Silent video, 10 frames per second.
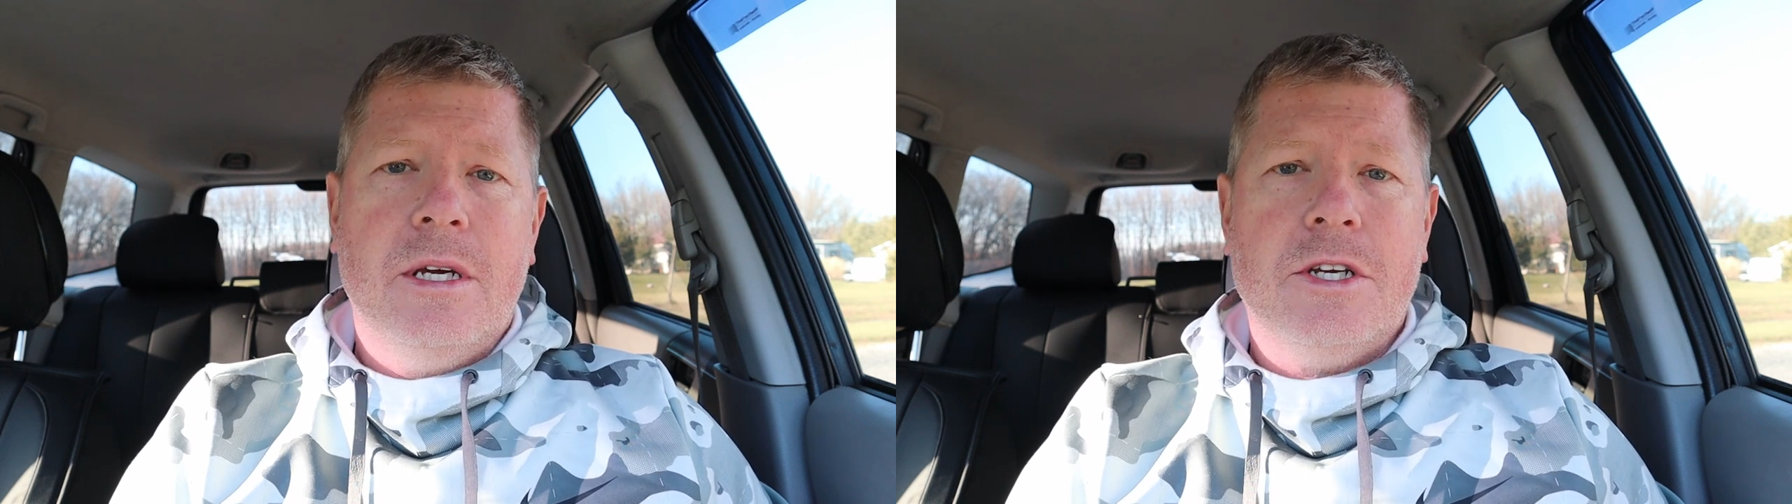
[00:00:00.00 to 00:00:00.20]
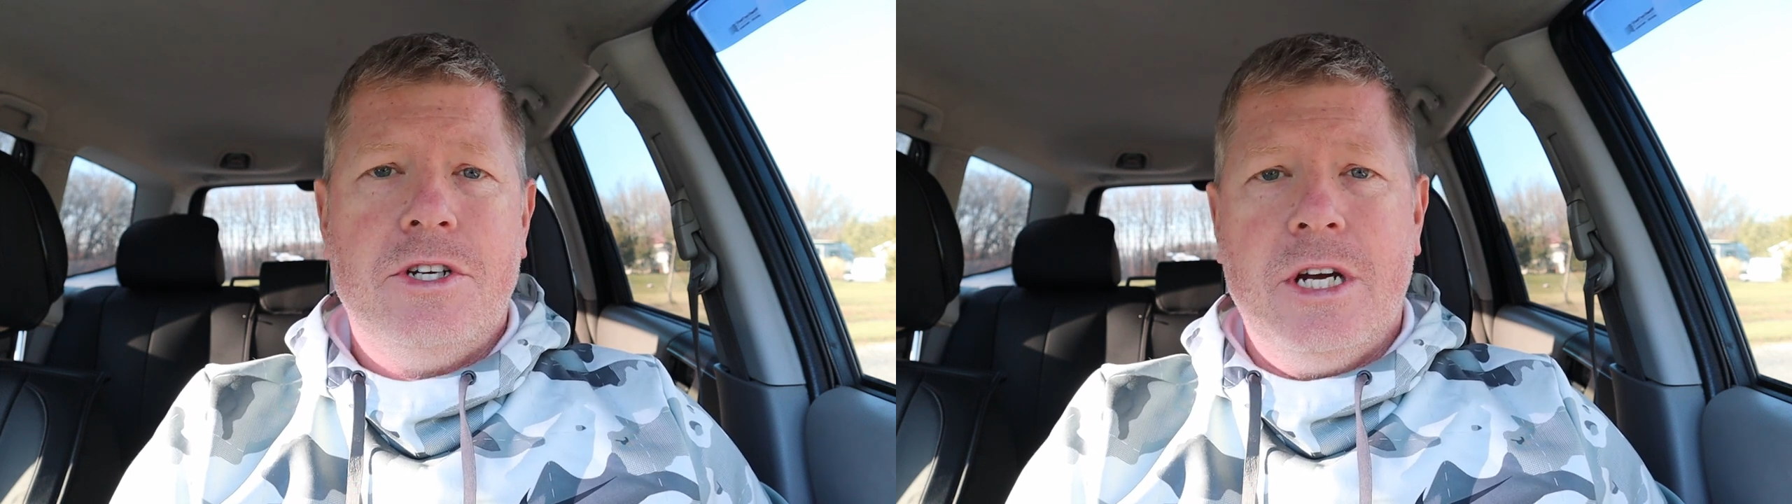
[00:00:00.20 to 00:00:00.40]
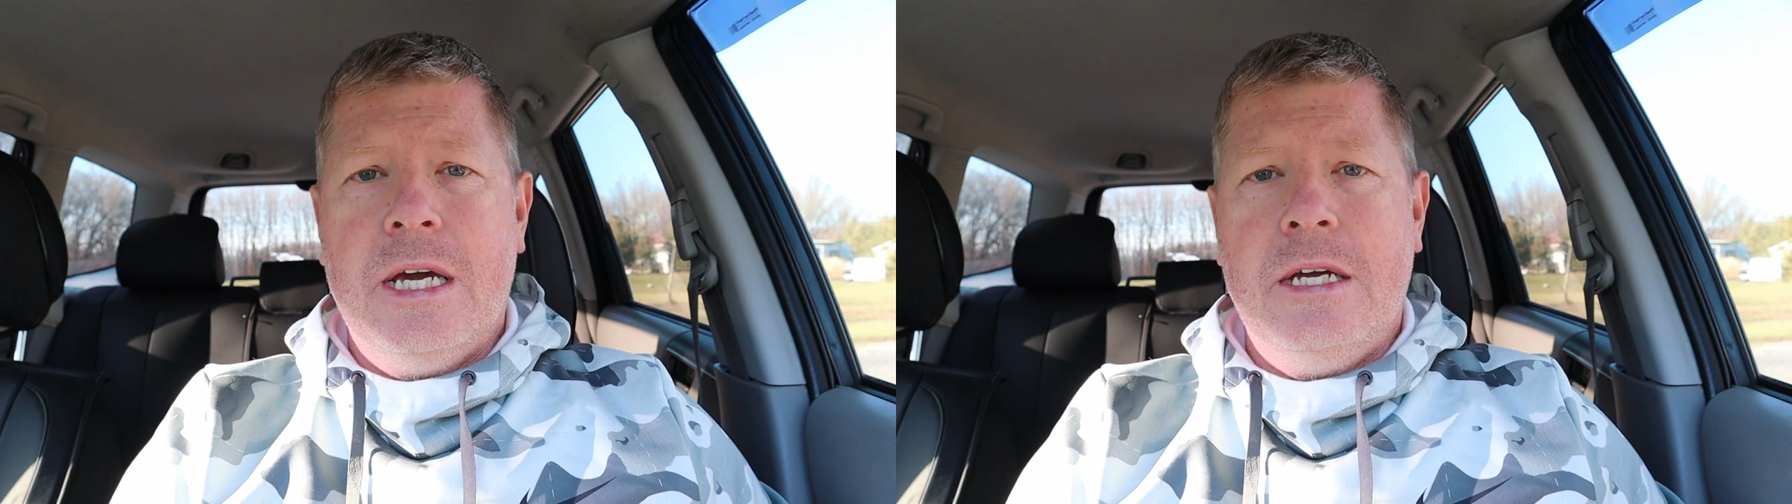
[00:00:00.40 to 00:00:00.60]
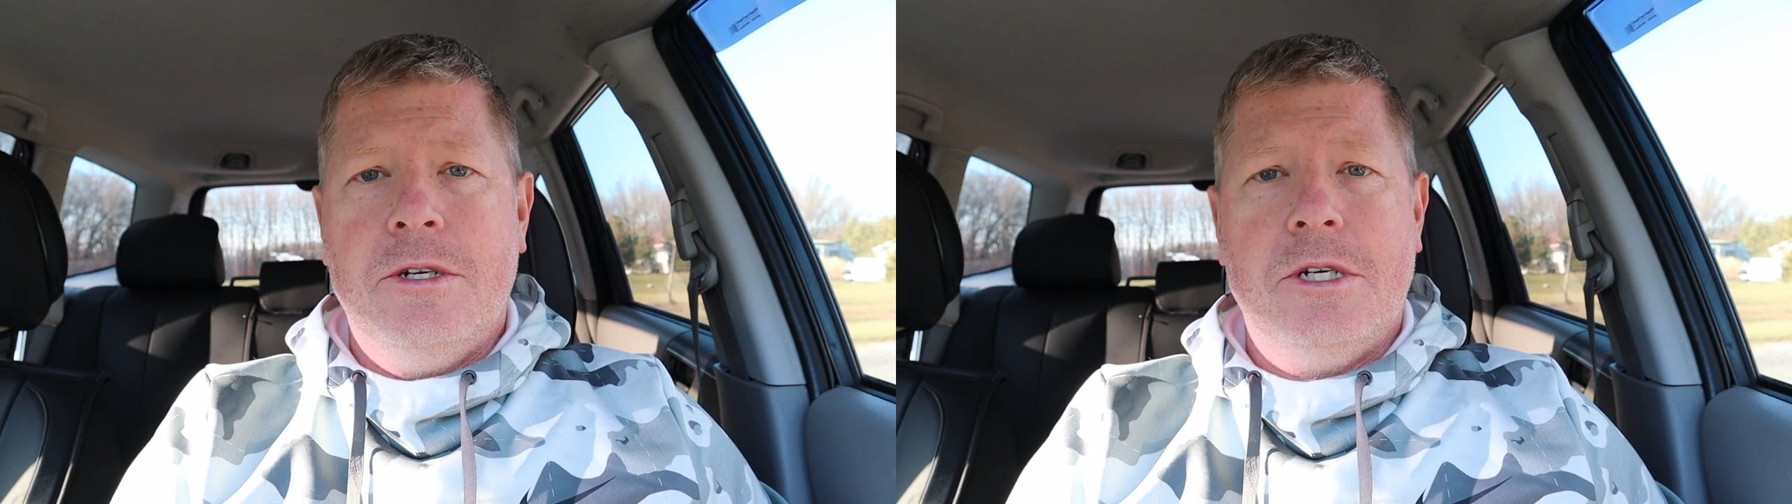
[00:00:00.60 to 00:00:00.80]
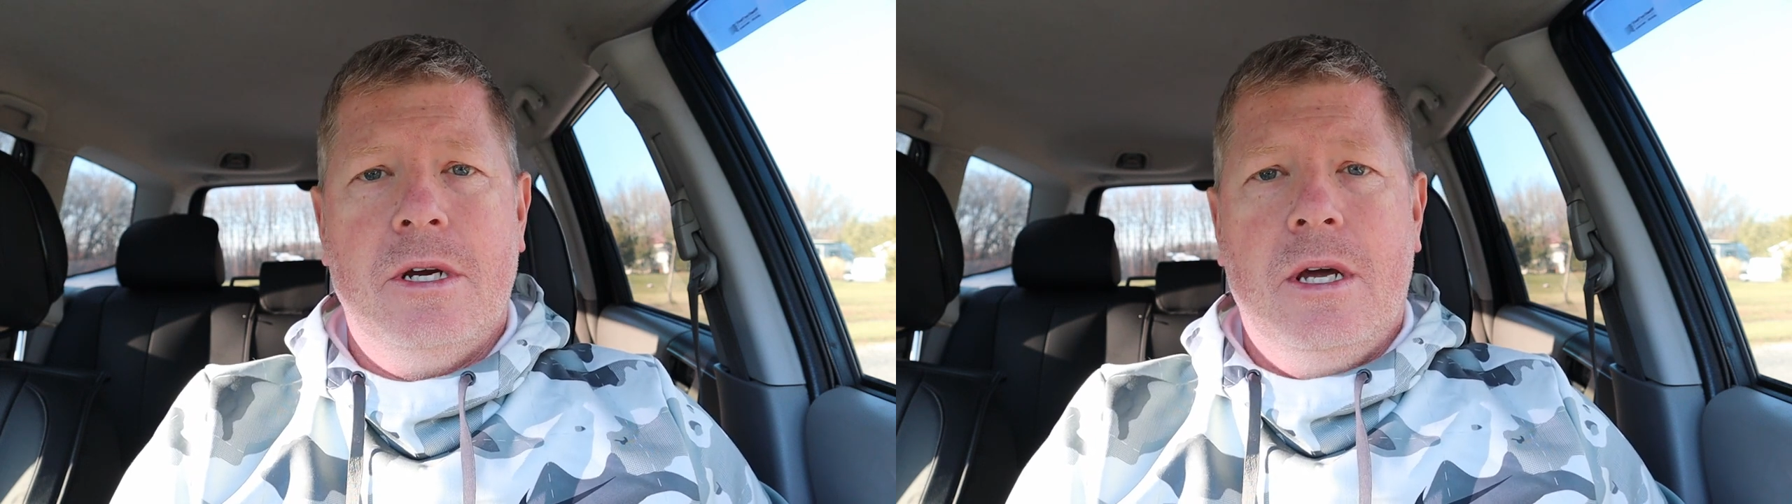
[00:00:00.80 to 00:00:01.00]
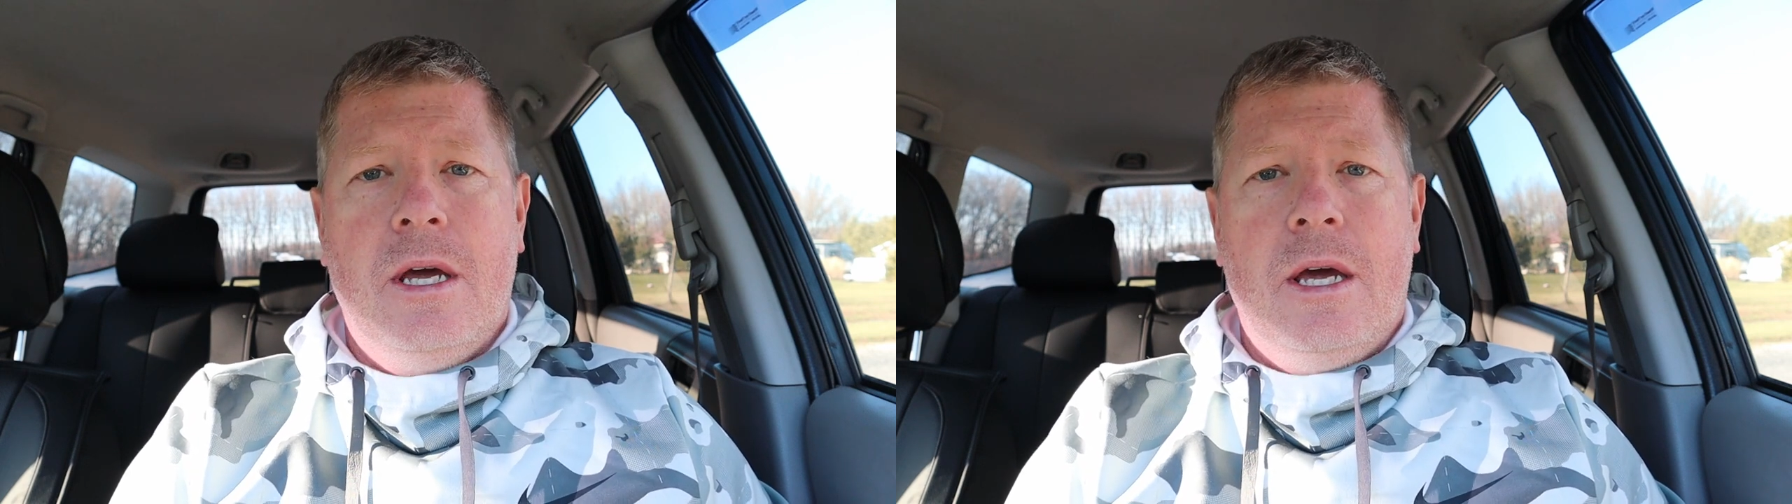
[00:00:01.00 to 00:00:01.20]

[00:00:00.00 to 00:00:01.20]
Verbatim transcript: exchange,